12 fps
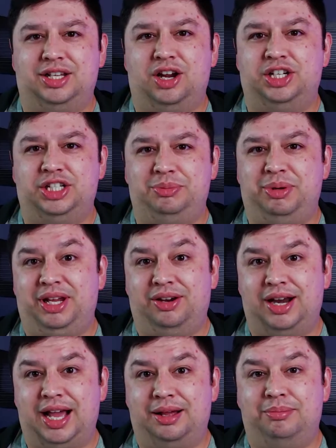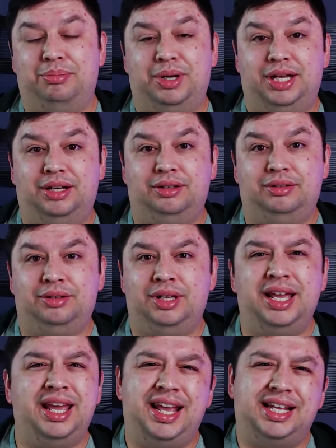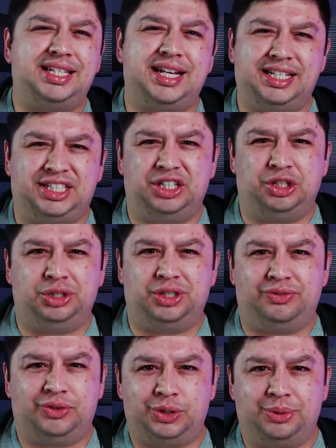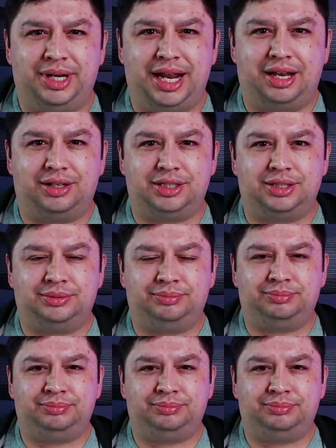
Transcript: RGB or not, but it's a nice inclusion for $20.